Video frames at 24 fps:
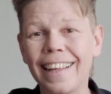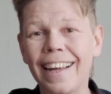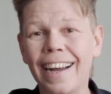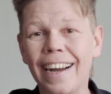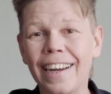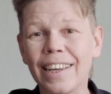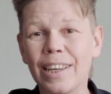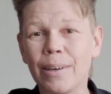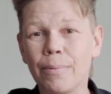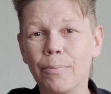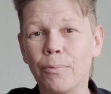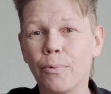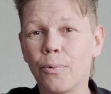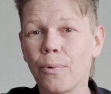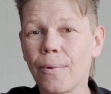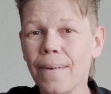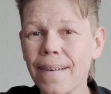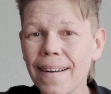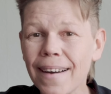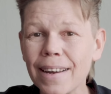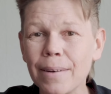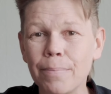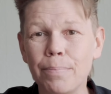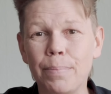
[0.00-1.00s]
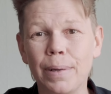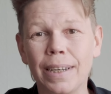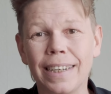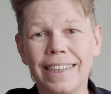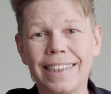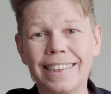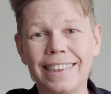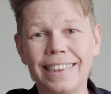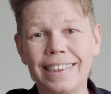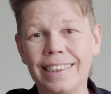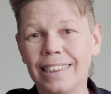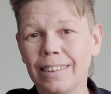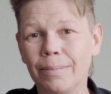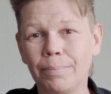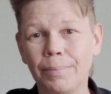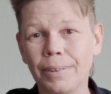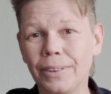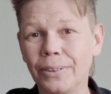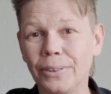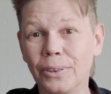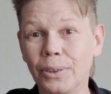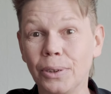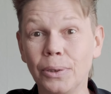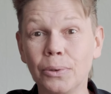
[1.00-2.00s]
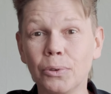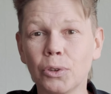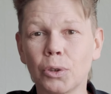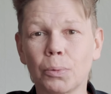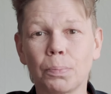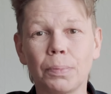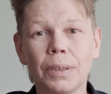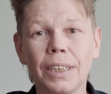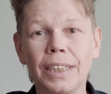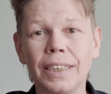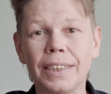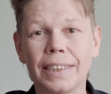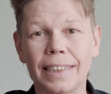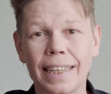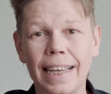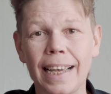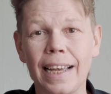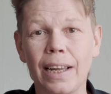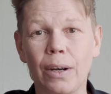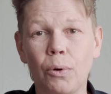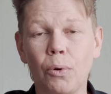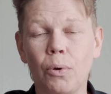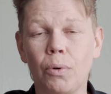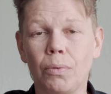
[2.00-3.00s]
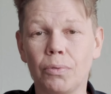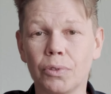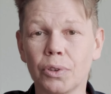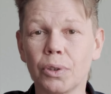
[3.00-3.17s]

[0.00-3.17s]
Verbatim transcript: I am right behind him. There is no space at all.